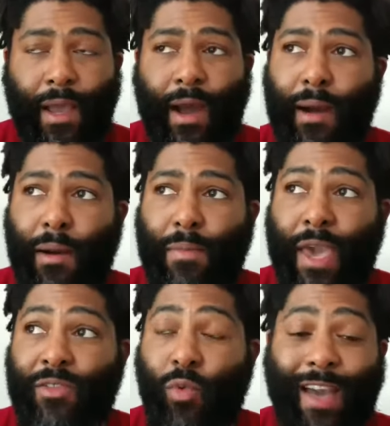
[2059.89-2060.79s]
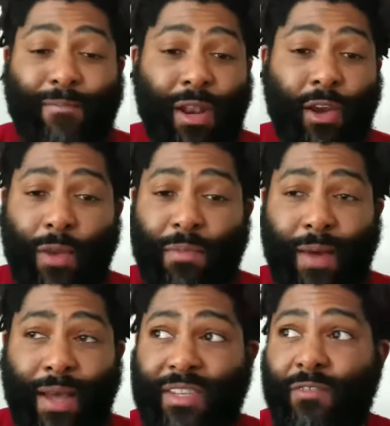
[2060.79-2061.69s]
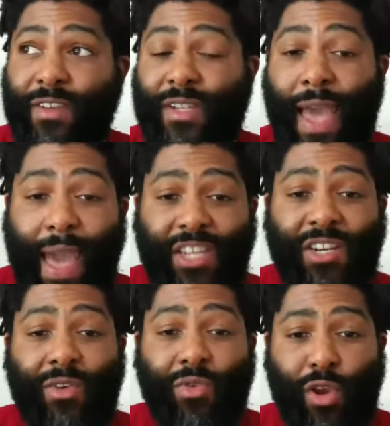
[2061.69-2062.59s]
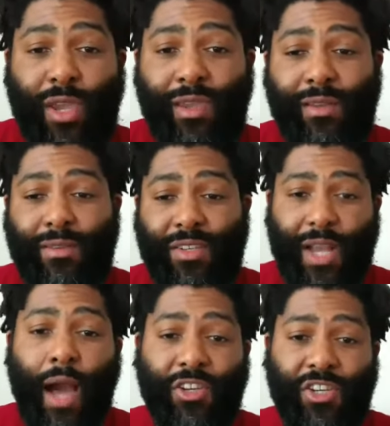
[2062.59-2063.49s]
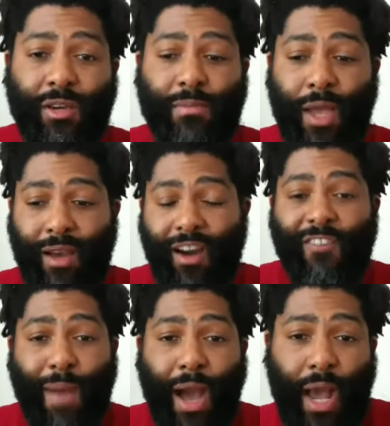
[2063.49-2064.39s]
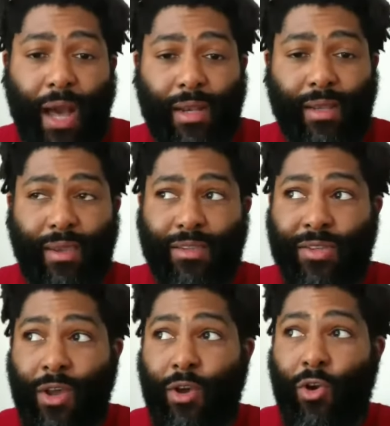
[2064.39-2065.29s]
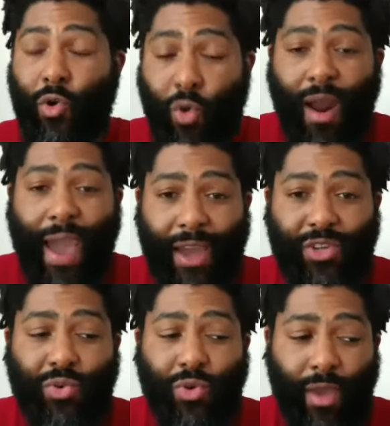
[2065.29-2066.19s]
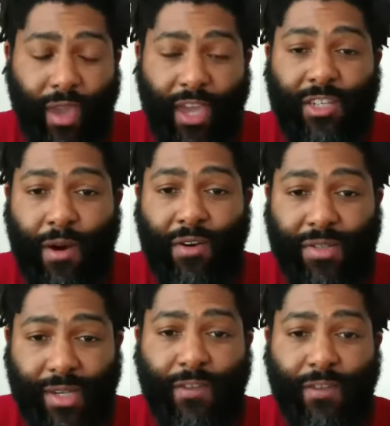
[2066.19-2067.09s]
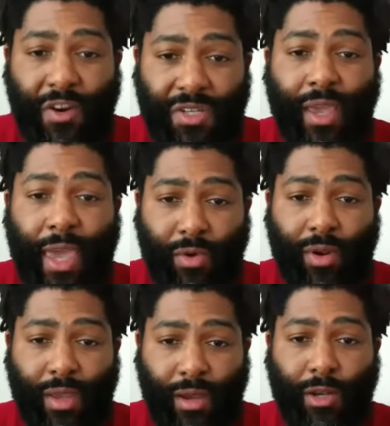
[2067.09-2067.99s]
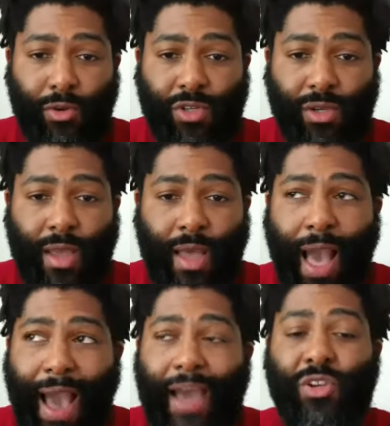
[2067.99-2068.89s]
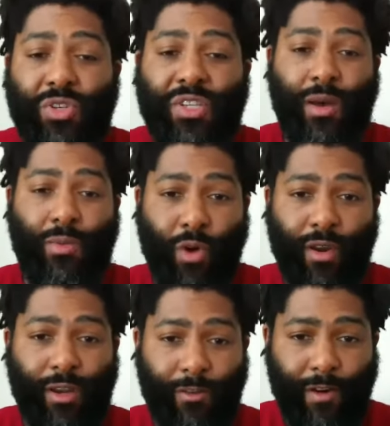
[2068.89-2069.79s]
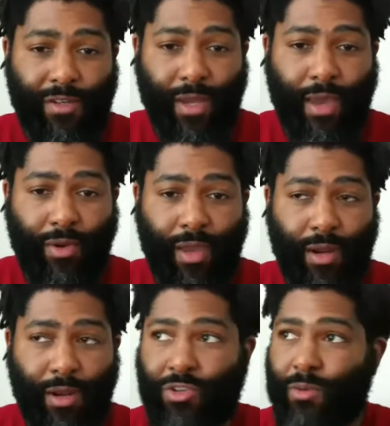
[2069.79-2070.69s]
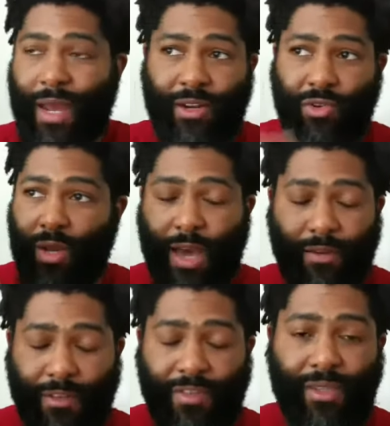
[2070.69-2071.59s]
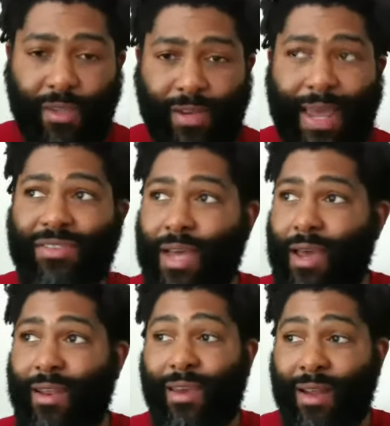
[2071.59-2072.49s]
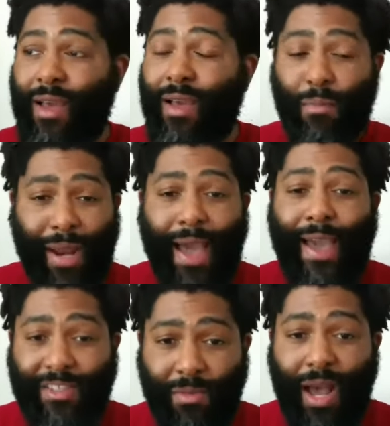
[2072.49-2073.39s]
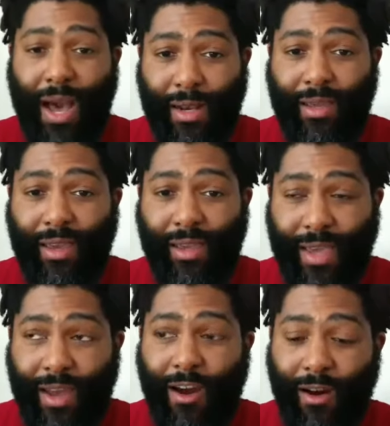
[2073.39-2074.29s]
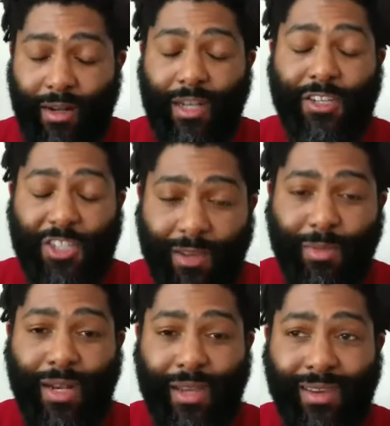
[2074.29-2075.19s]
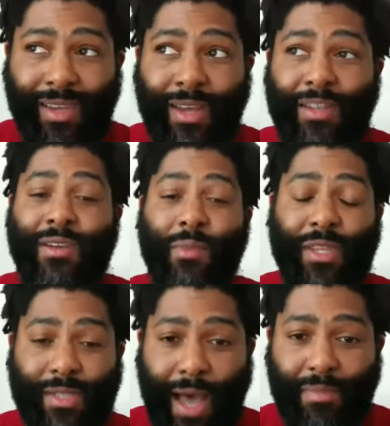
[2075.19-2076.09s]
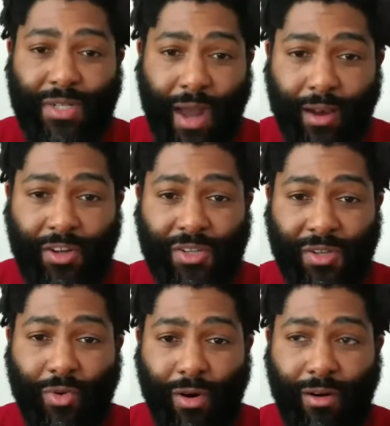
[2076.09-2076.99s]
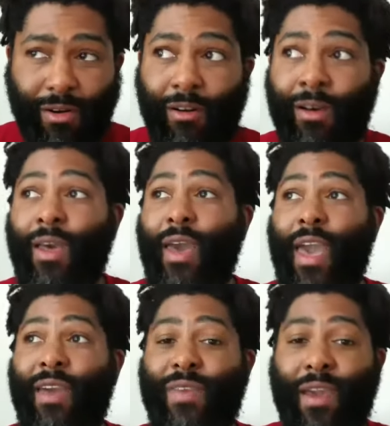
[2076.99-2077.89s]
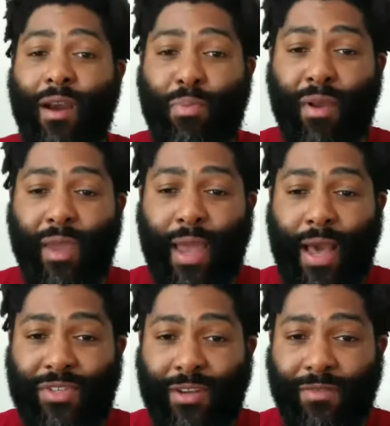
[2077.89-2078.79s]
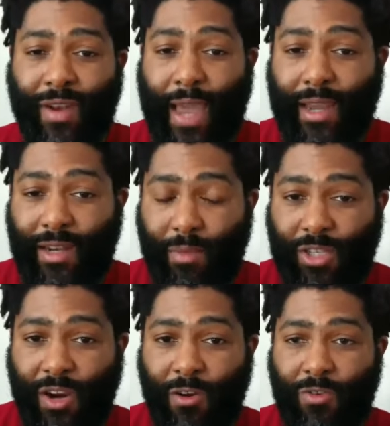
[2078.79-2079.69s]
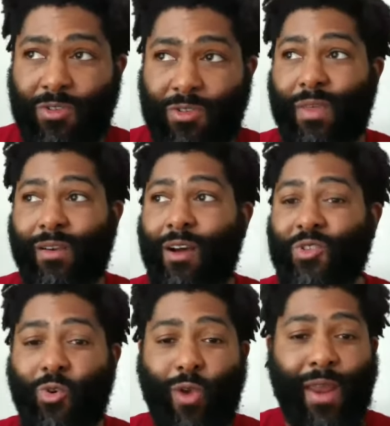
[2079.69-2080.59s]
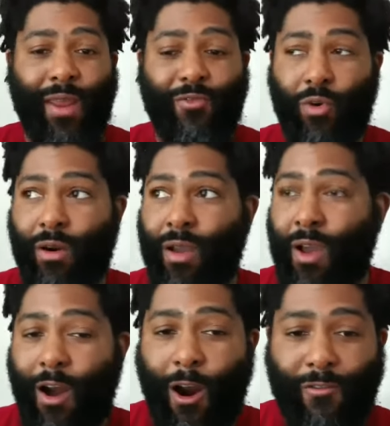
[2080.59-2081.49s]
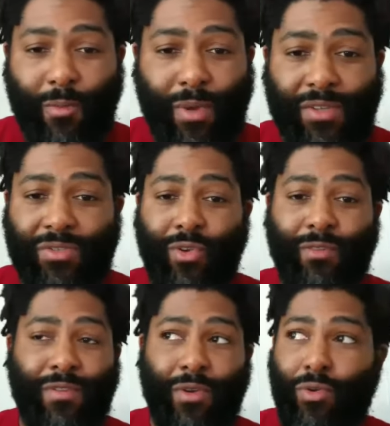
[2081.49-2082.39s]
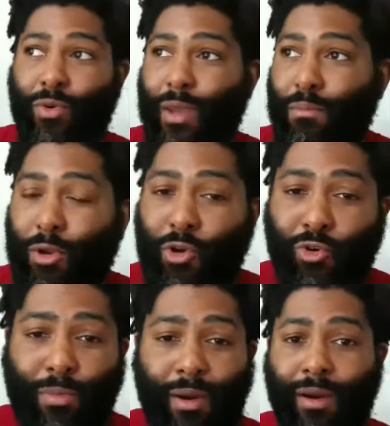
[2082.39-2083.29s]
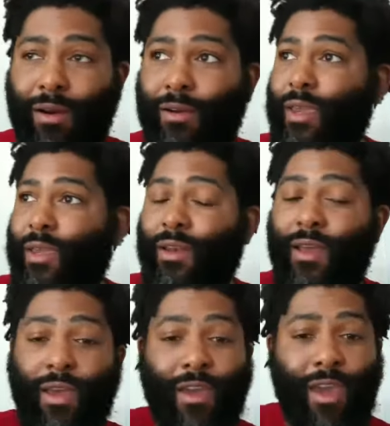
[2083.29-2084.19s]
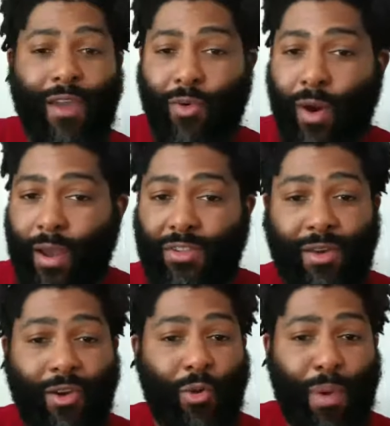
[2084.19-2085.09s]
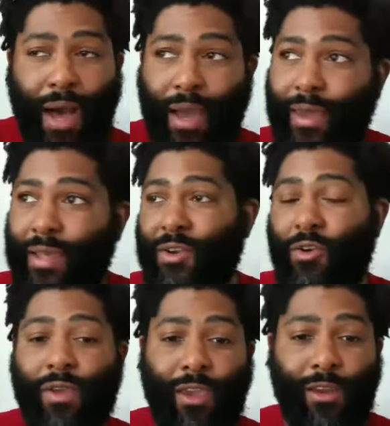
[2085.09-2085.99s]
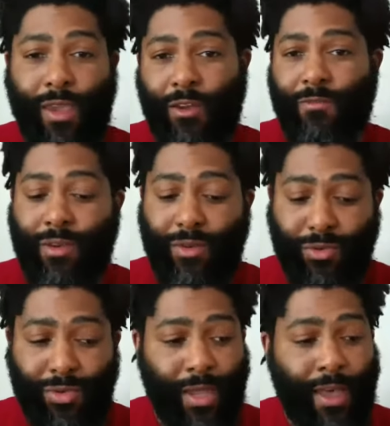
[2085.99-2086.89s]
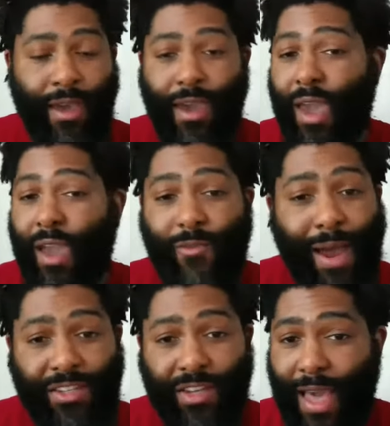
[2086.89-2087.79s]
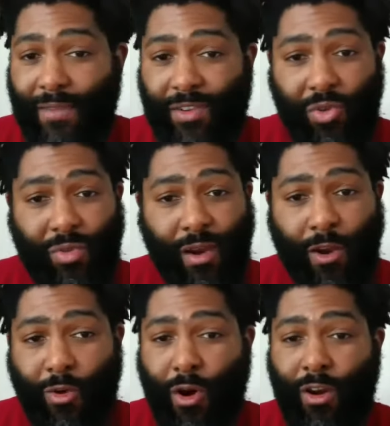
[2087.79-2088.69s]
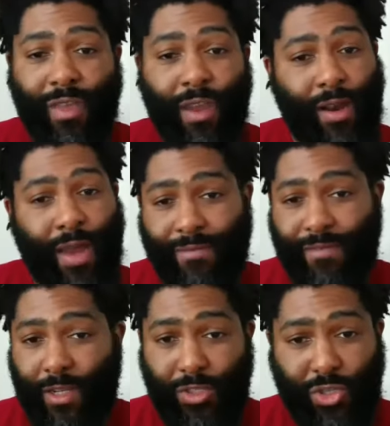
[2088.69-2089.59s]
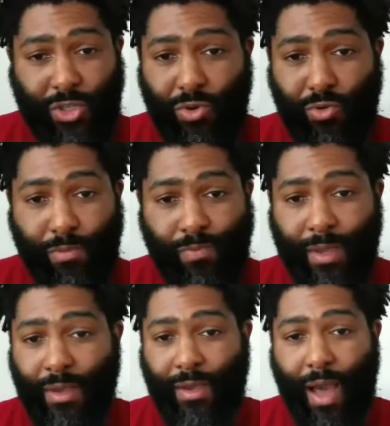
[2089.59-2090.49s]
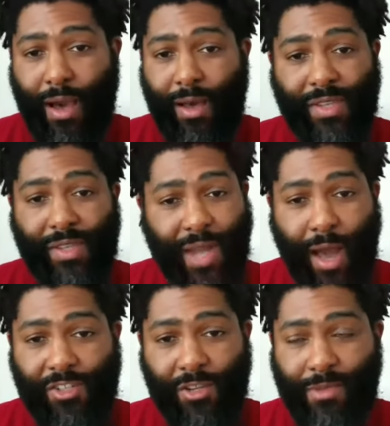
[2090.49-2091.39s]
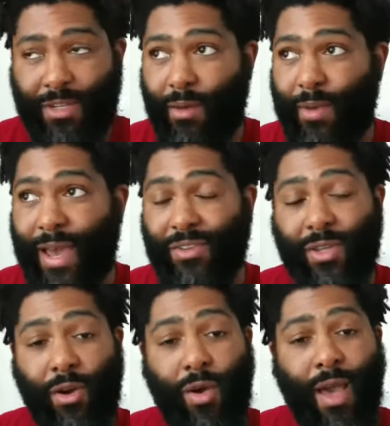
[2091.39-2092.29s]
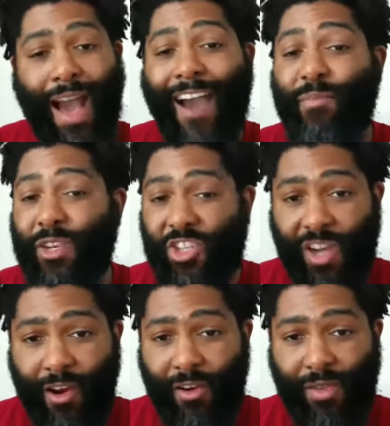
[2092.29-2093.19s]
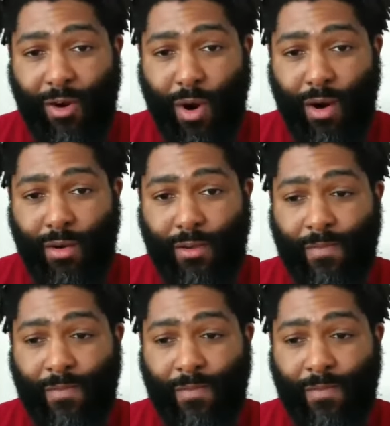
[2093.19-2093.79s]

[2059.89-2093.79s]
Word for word: Um, and the way I've been equipping myself is to actually read the scholarship of my colleagues who are actual experts in diversity, equity, and inclusion. I do some work in diversity, equity, and inclusion, but I do a lot of other things even outside of that. But I have some colleagues that are legitimately some of the top scholars in the world, and they are putting out stuff in academic journals, but they're also writing for Harvard Business Review and Bloomberg and everywhere else. They're on podcasts, they're on in interviews. Everybody's gonna have to do their own work, and they're gonna have to consume uh, this scholarship that's coming out. So I've been sharing their work.